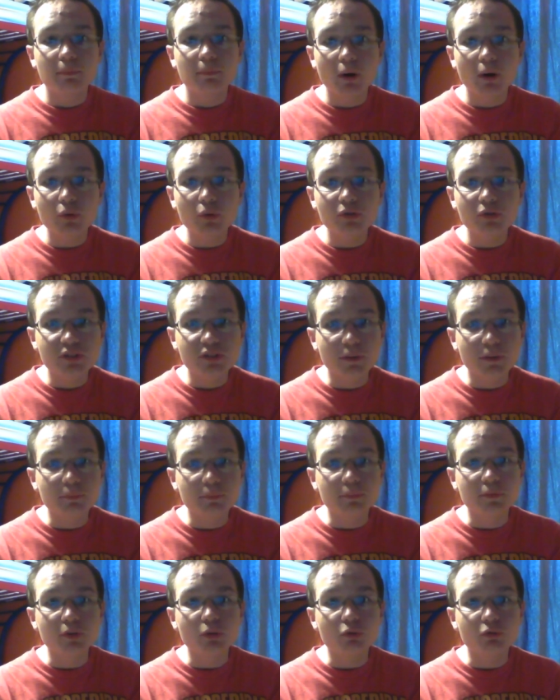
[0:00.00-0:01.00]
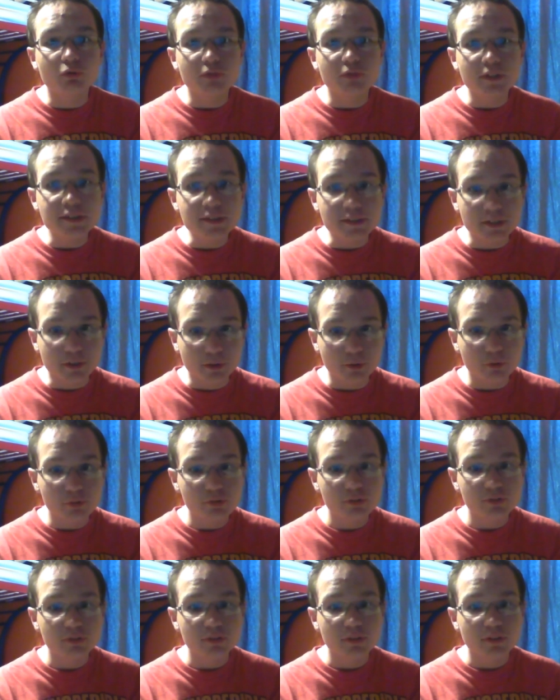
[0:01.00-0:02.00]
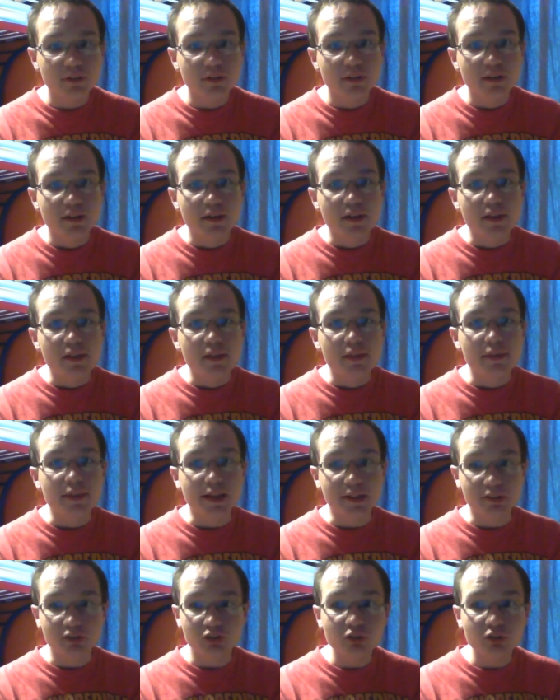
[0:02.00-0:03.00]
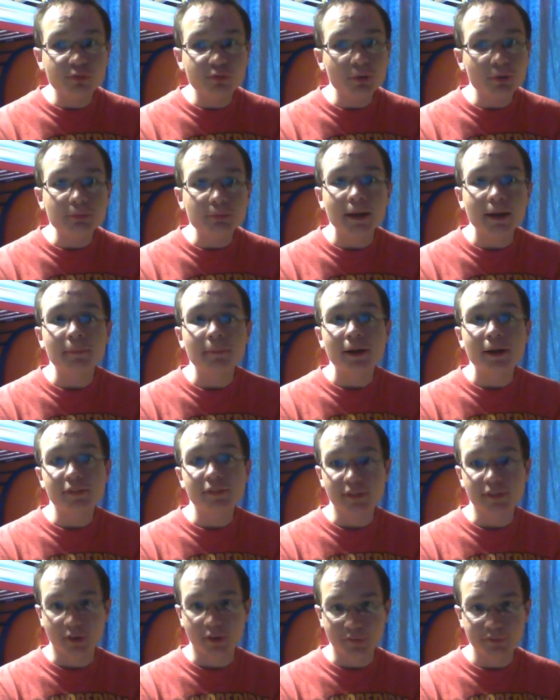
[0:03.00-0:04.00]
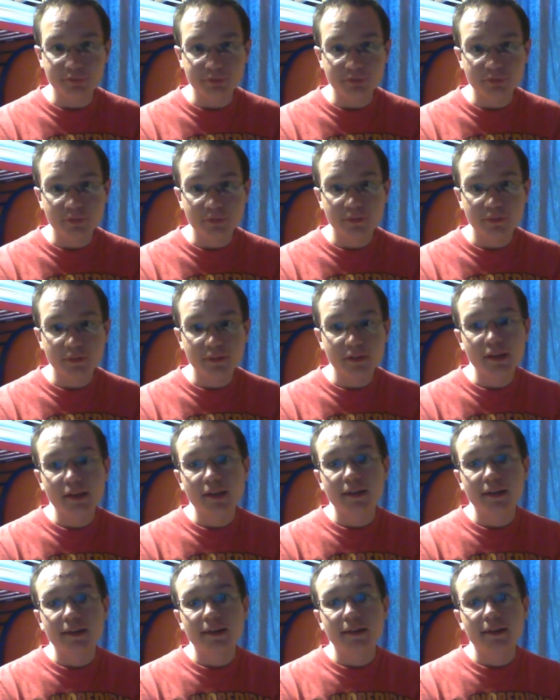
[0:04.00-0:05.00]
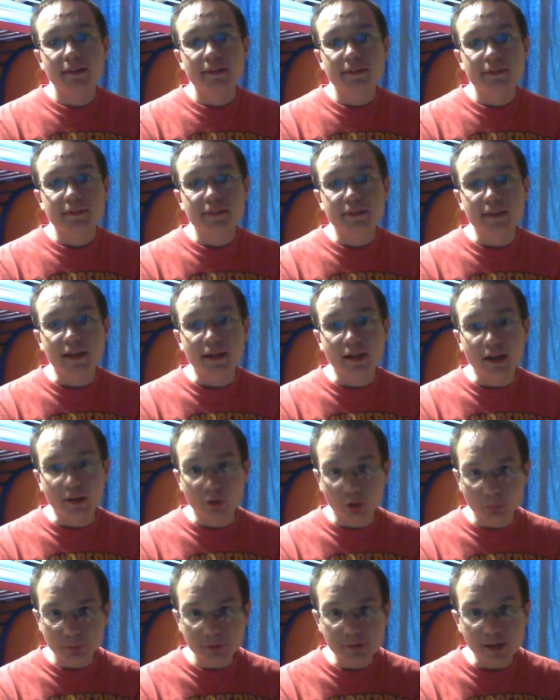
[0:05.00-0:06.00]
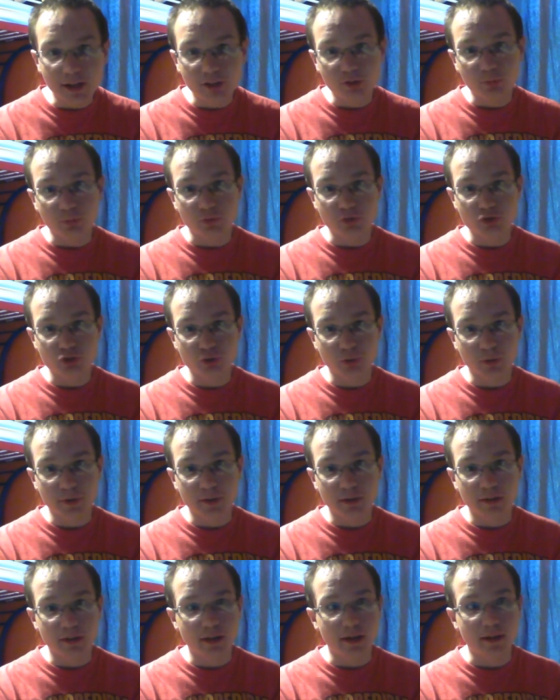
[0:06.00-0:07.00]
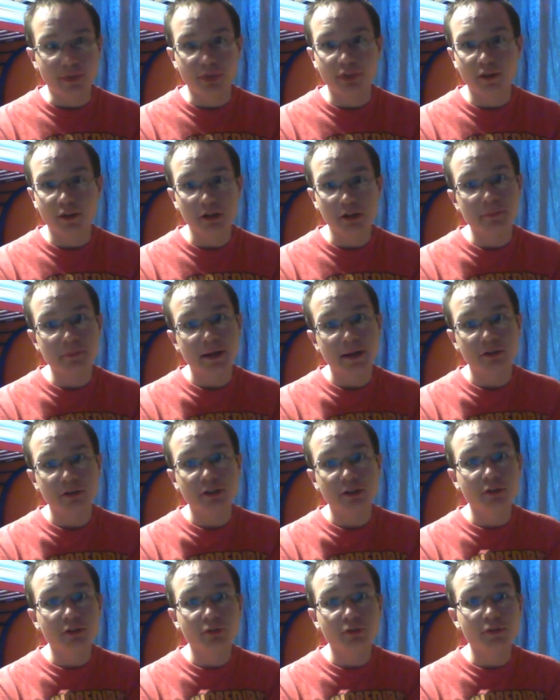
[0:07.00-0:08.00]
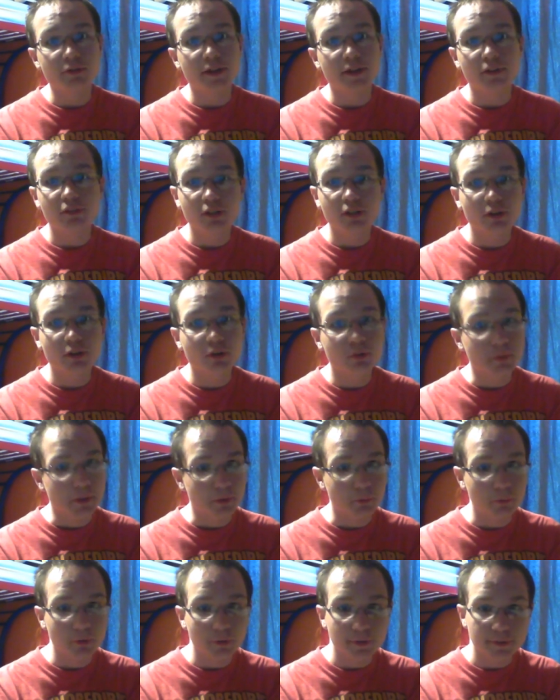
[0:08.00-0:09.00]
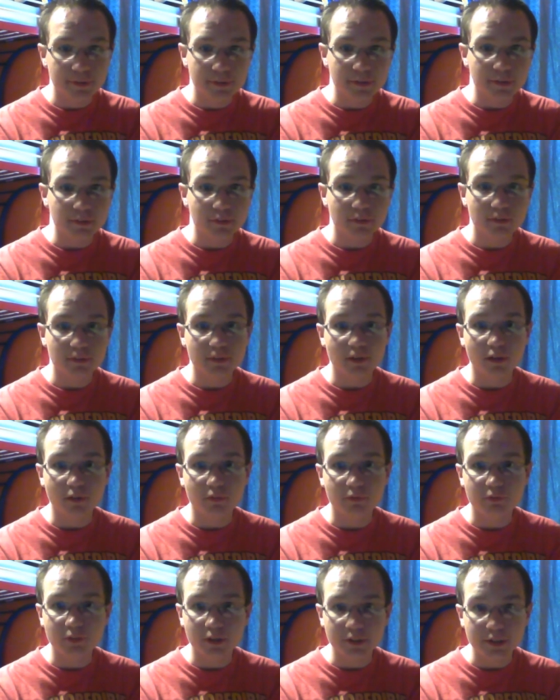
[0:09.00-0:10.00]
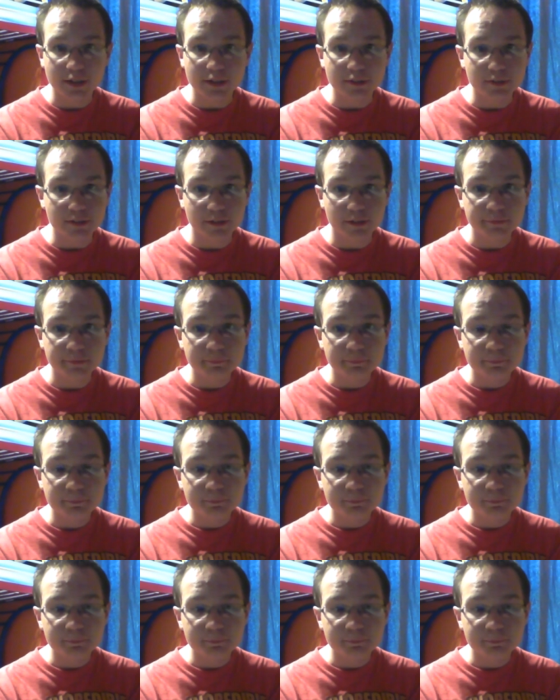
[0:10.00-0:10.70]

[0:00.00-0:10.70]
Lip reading: post some new videos that's just filmed by myself that I hope you guys will enjoy. I thought about it a few days ago, and I really think it's a fun idea.